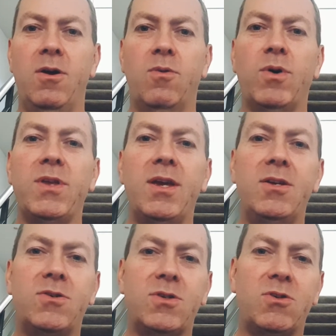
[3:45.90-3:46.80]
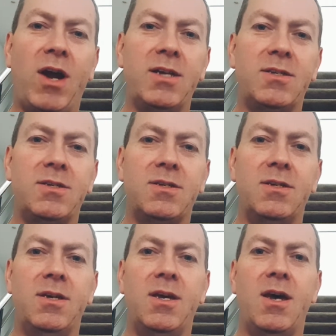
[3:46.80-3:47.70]
When the interest rates
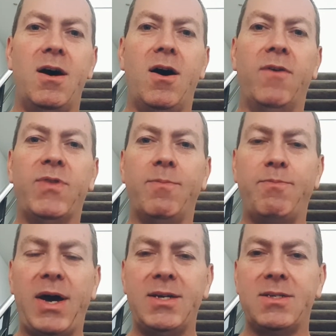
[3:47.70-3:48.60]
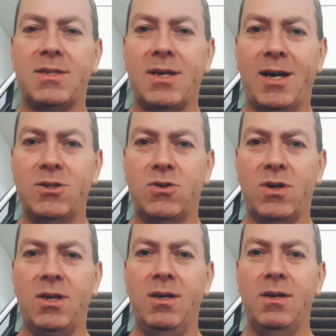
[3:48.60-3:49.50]
of the base
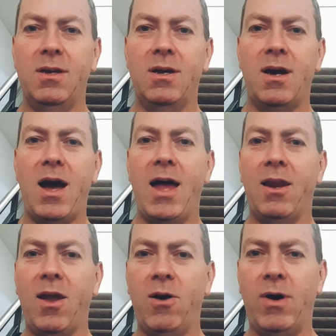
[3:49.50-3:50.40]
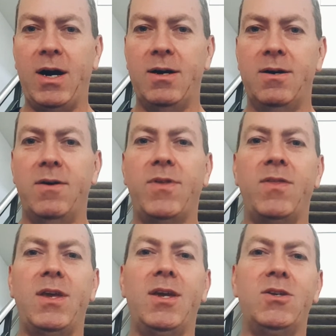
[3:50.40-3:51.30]
country are lower than
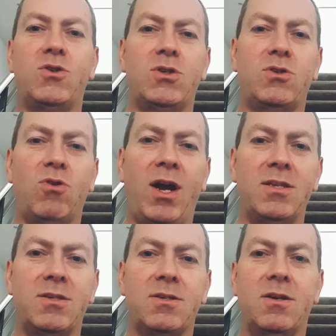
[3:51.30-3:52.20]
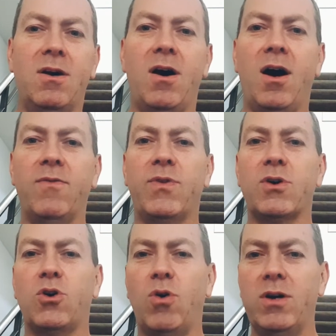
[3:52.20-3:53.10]
the interest rates of the
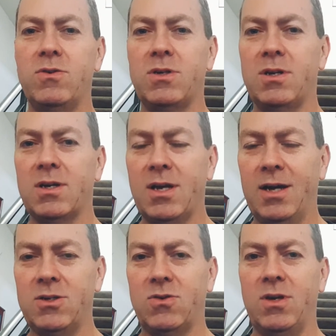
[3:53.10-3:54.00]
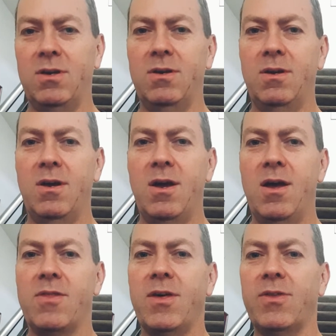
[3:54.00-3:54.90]
quote country,
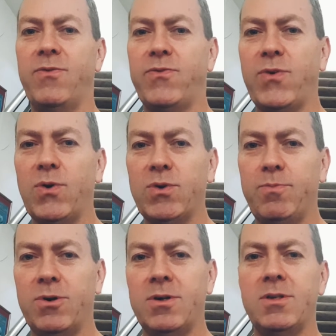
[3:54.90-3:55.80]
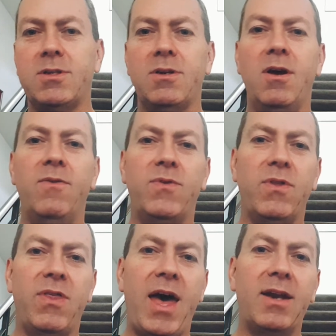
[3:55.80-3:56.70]
then the forward points for
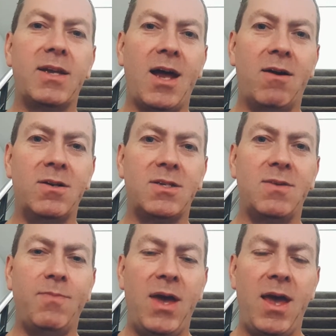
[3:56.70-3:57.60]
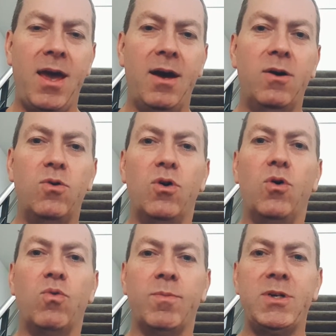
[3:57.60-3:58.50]
that currency pair
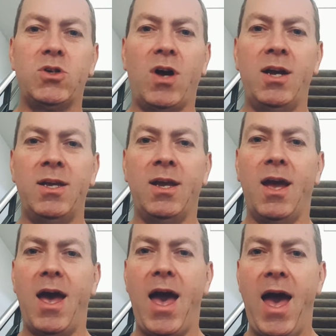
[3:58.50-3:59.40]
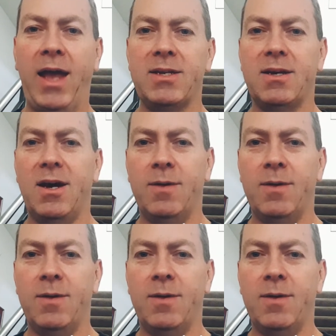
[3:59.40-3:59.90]
will be trading at a